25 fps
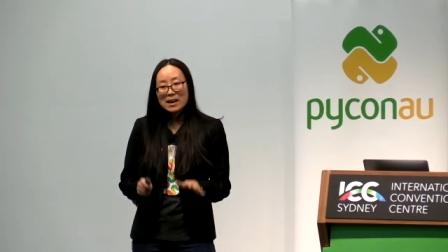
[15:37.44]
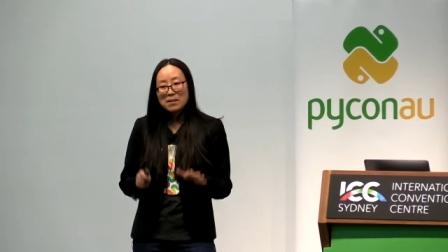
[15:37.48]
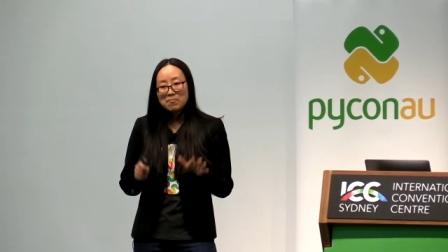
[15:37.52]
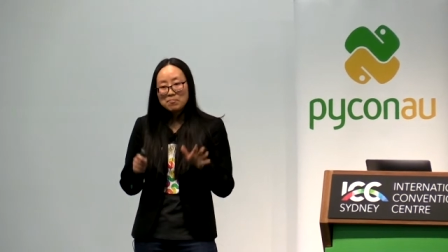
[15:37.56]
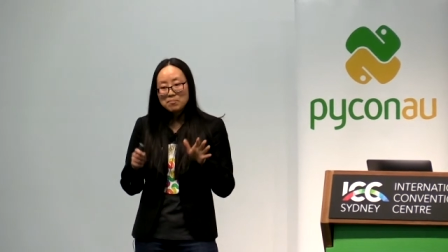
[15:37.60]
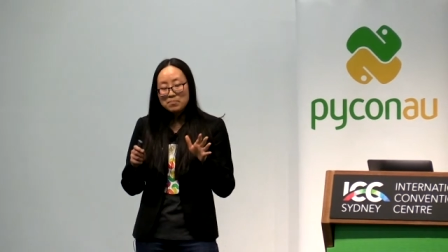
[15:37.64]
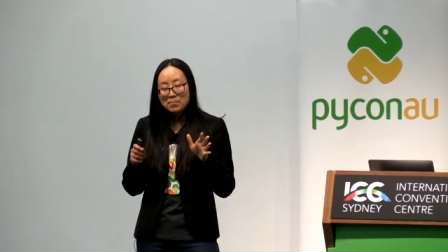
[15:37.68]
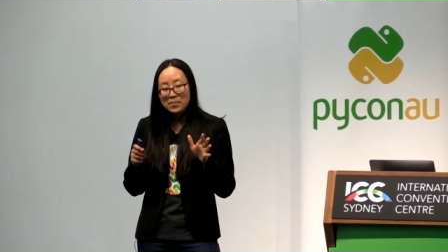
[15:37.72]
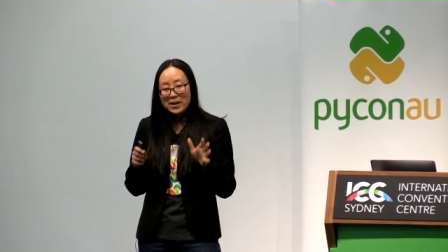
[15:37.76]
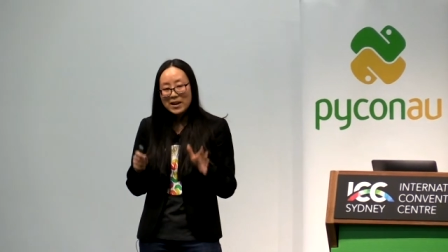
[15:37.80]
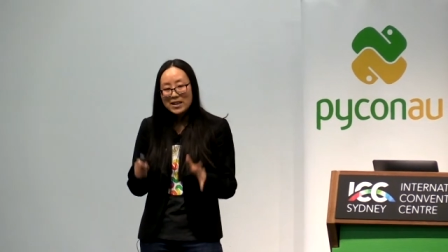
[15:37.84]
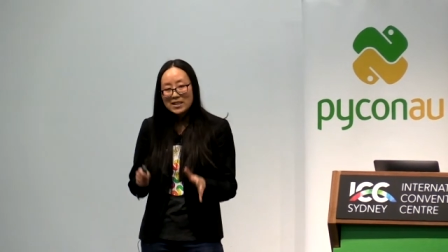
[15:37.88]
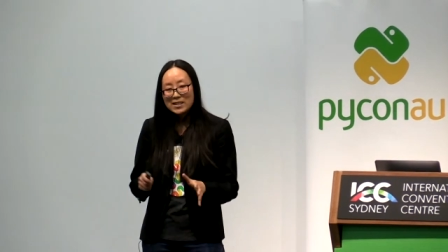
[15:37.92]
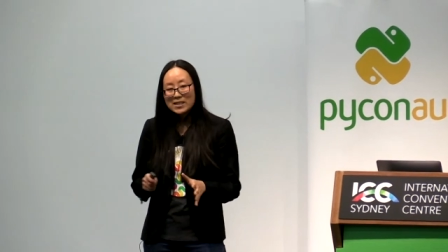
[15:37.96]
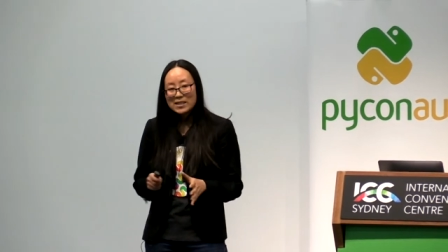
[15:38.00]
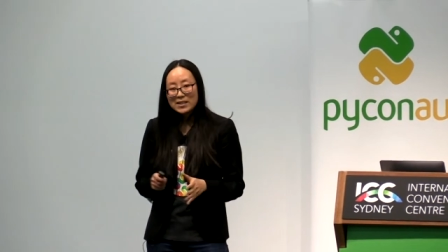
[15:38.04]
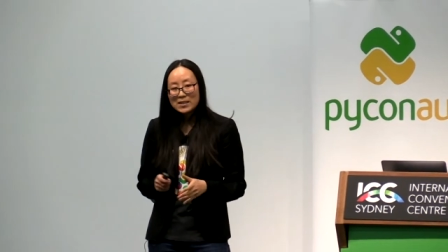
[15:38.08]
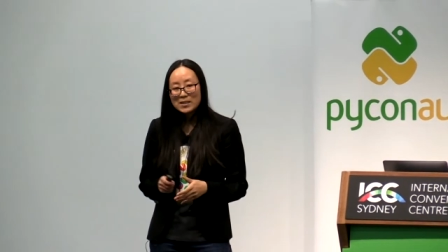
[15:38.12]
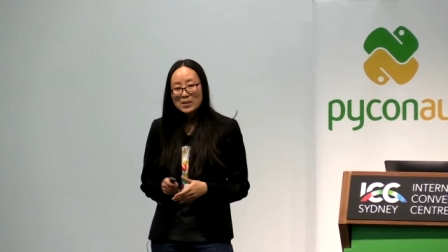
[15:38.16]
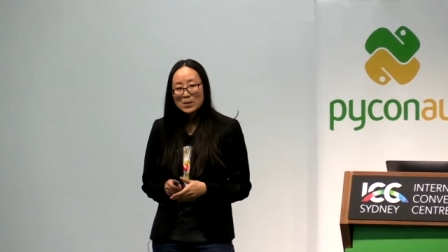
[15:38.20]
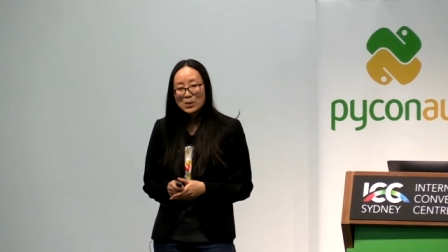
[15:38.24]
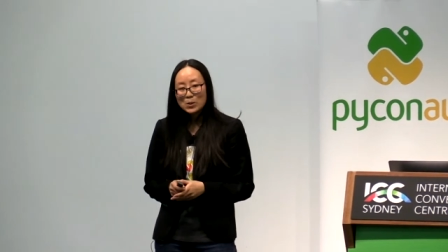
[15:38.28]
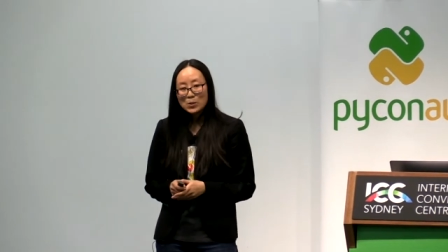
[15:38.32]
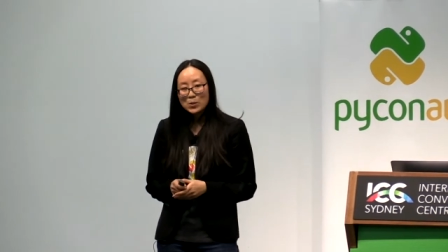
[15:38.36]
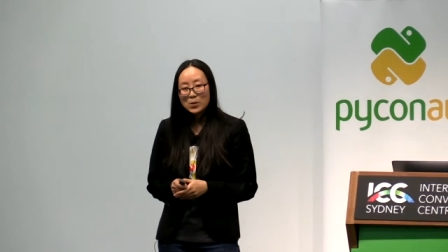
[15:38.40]
that basic
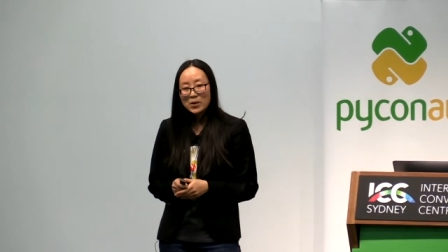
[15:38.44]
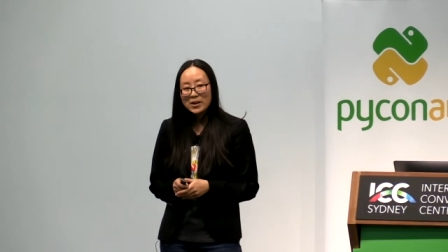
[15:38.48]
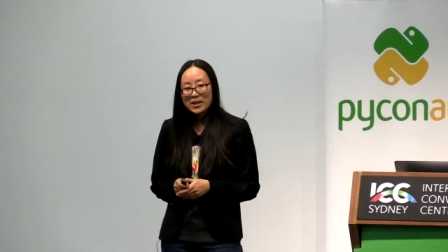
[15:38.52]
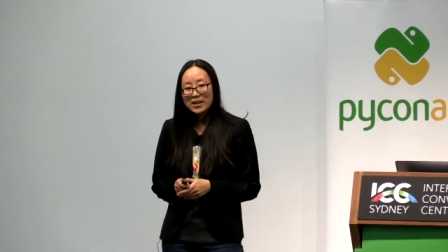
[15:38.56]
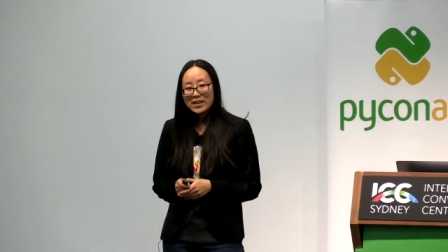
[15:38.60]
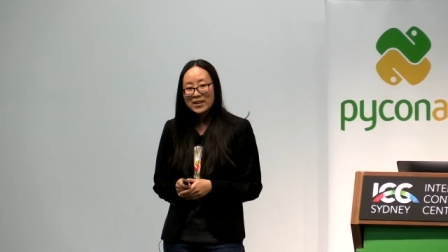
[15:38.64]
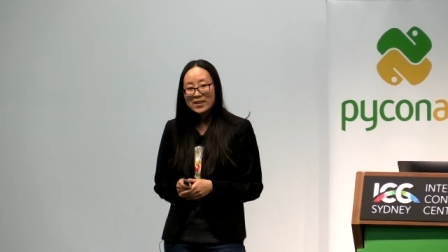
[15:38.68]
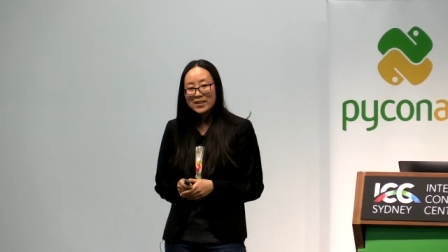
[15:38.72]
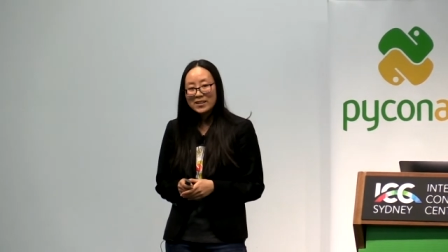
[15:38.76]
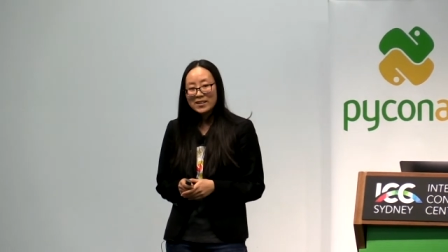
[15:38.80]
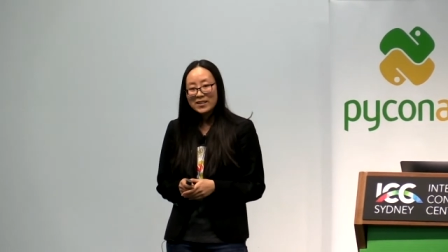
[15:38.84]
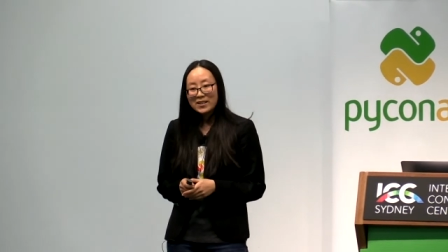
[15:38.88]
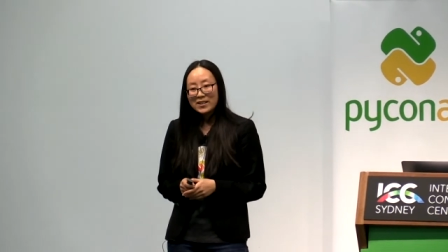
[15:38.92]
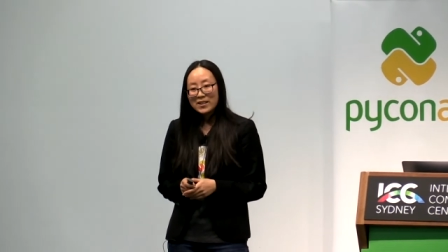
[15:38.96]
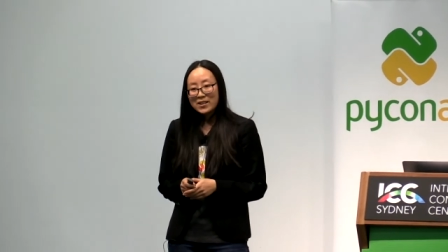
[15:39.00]
story